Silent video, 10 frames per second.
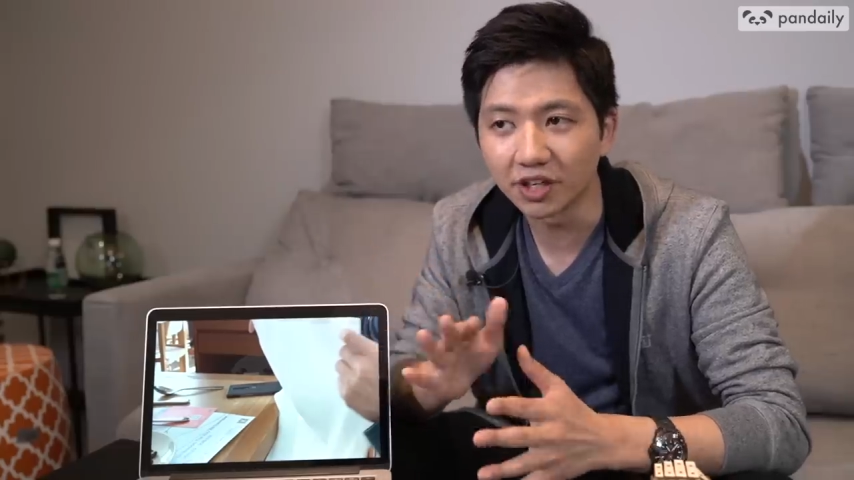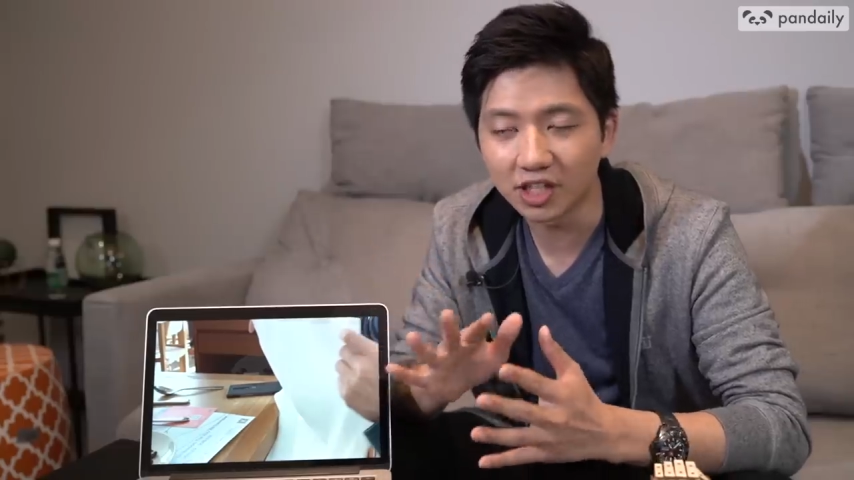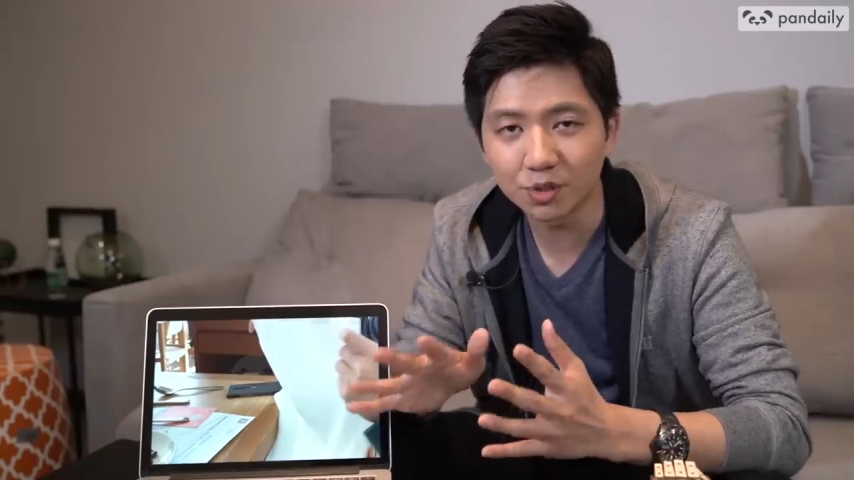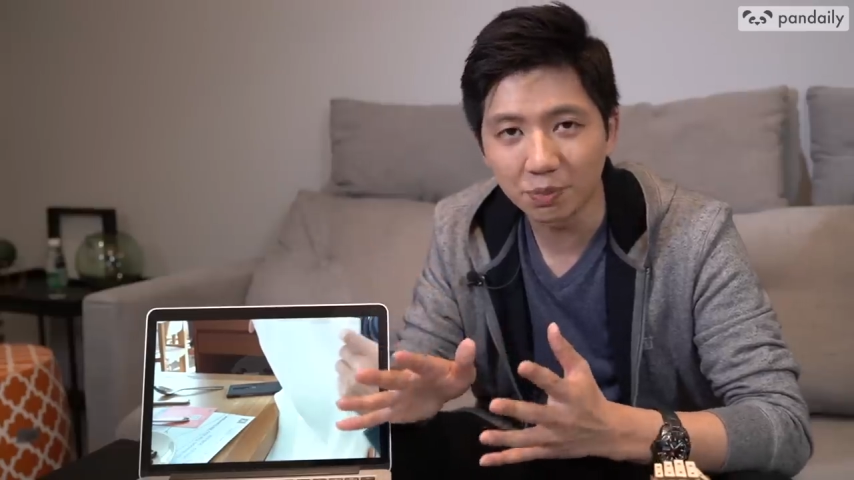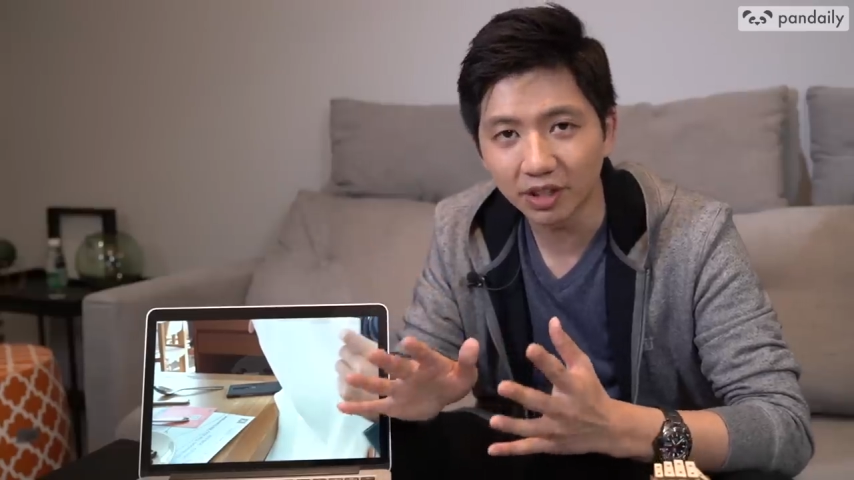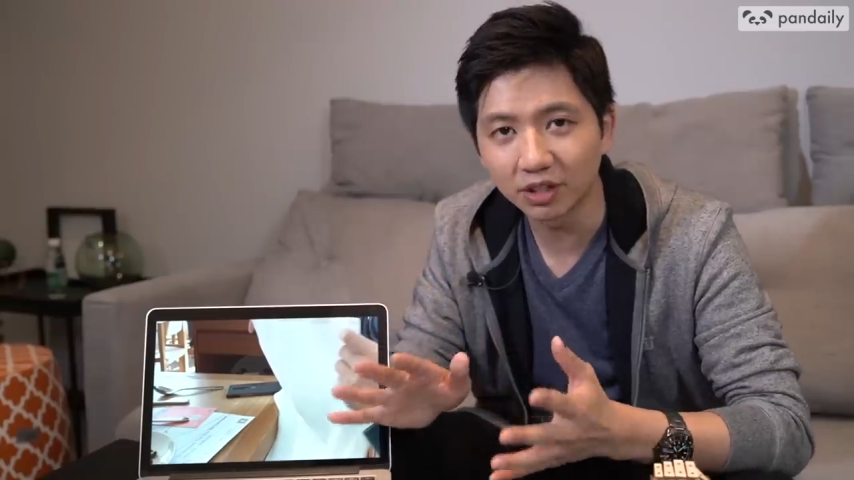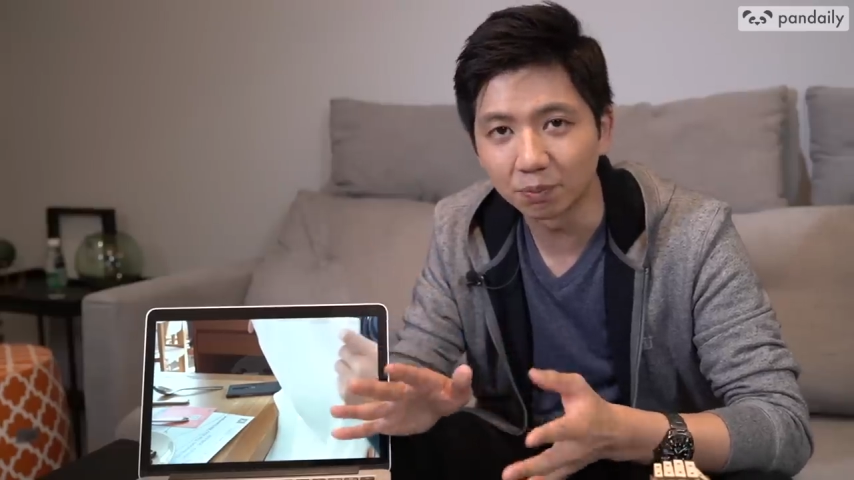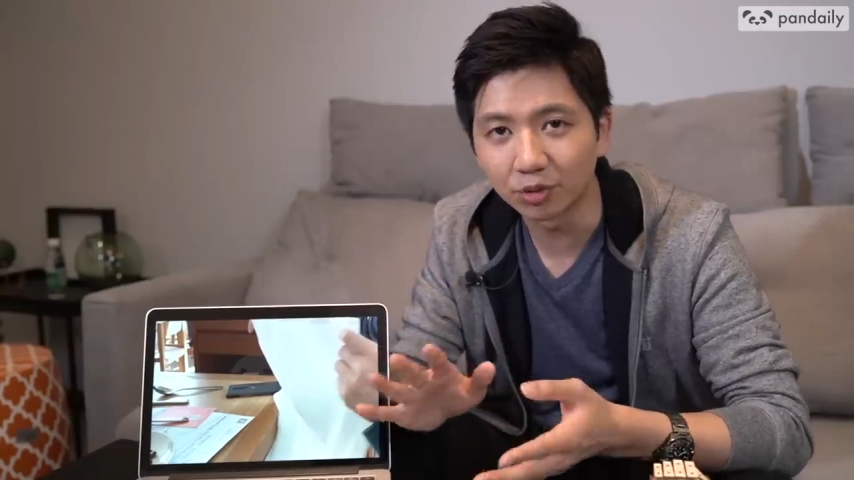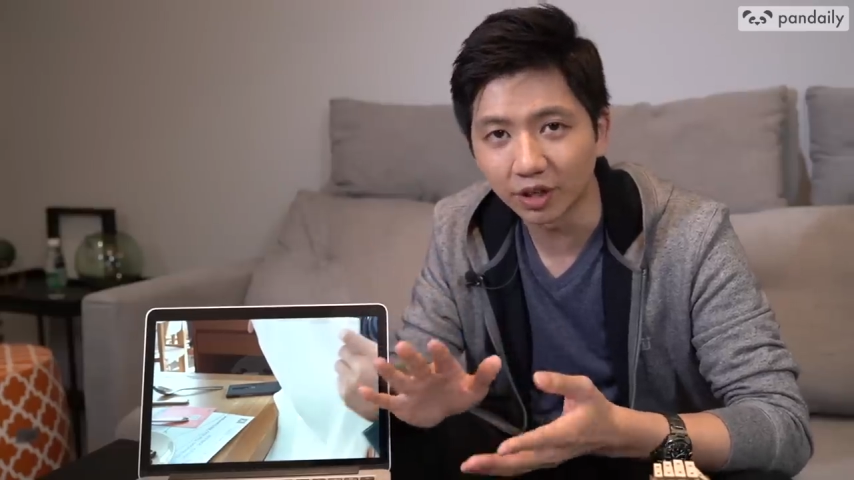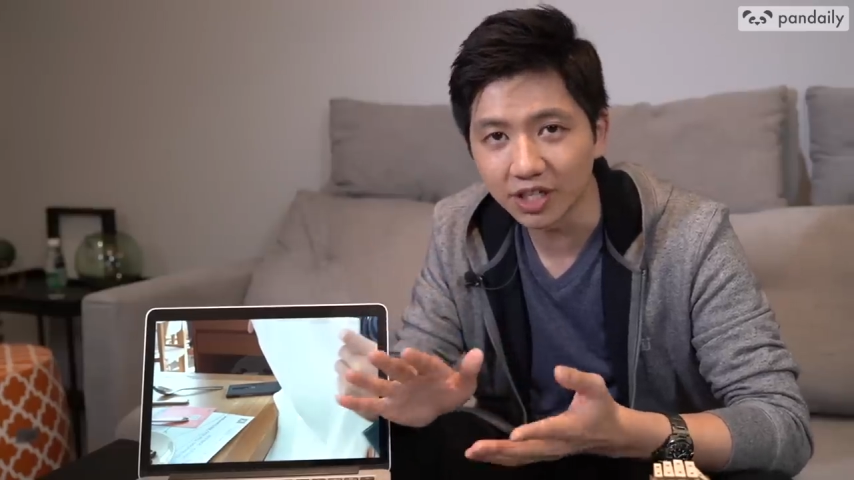expect the
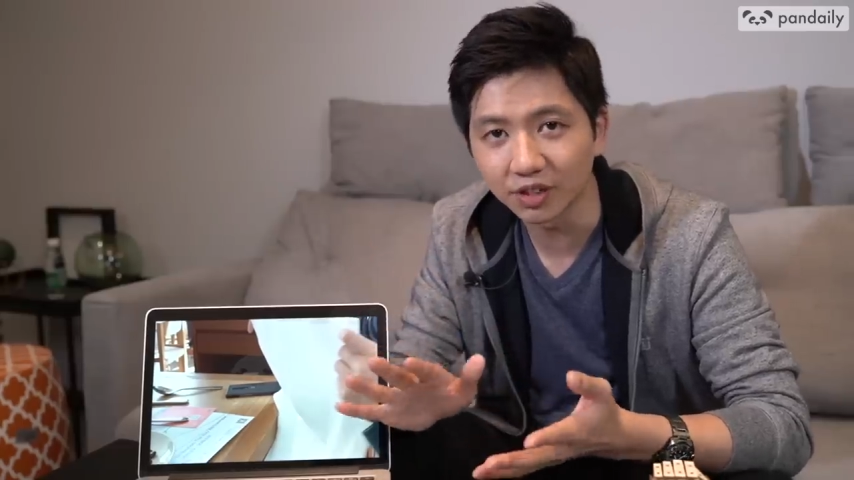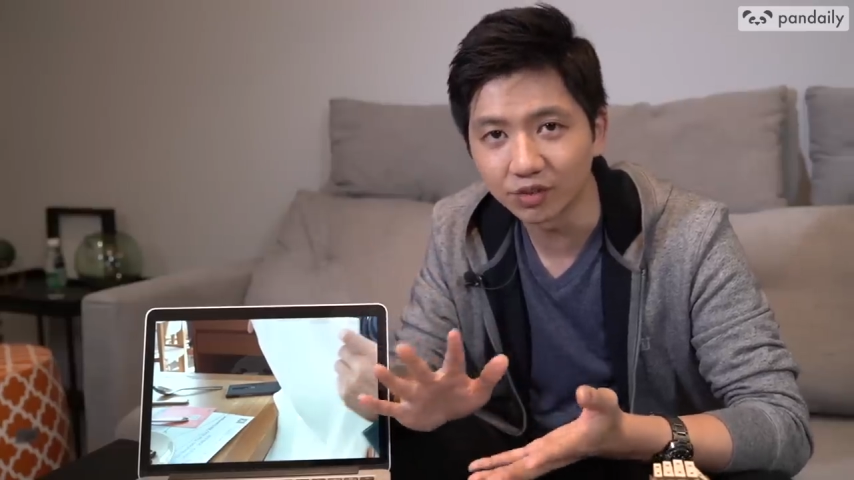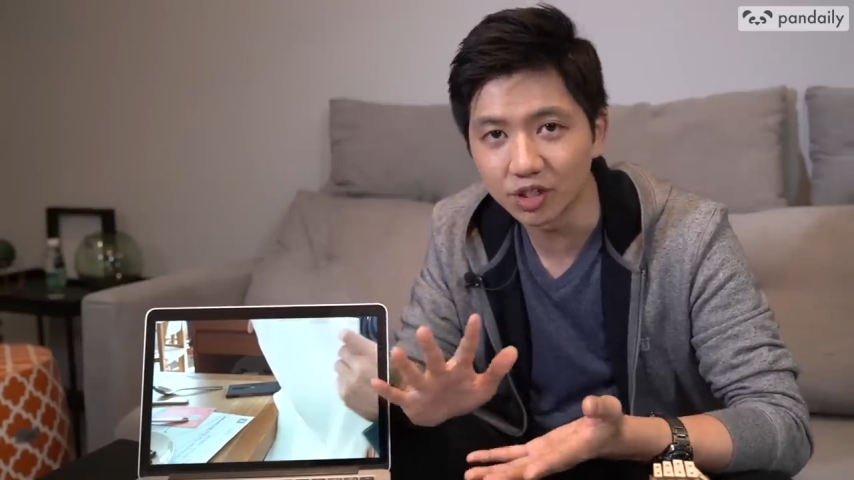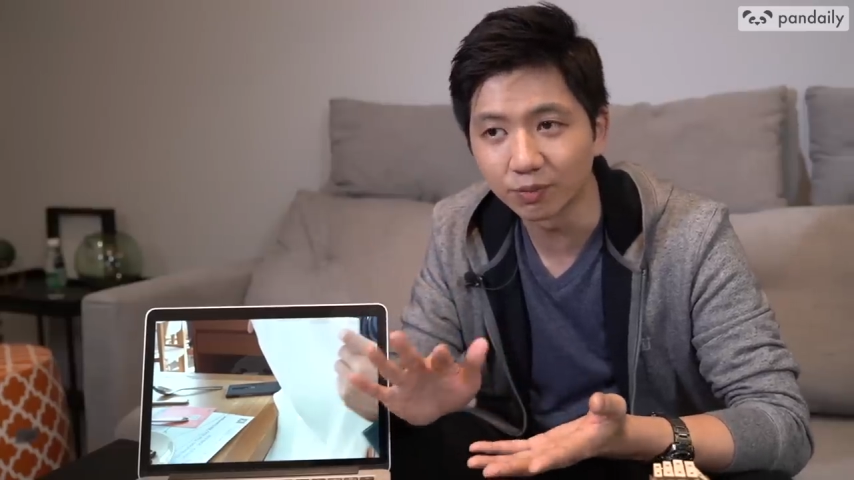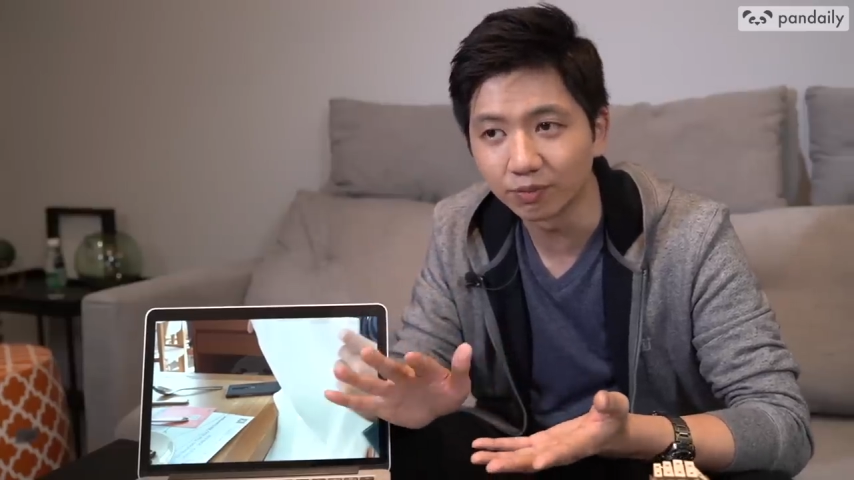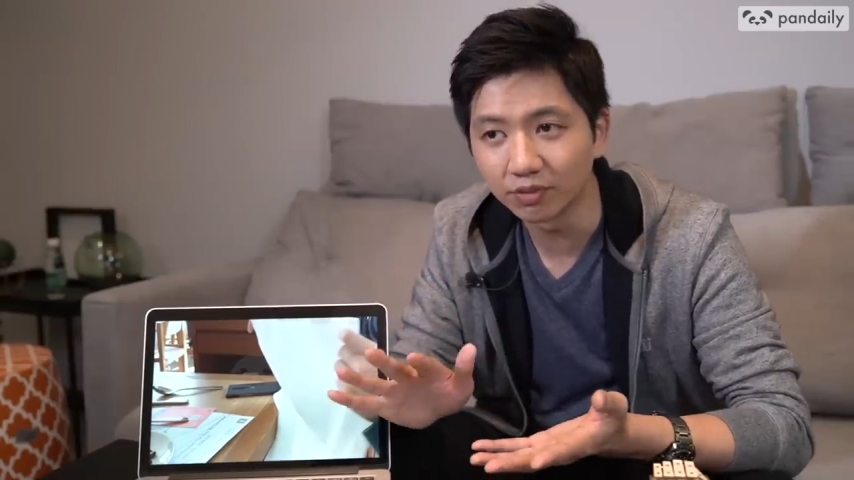price of this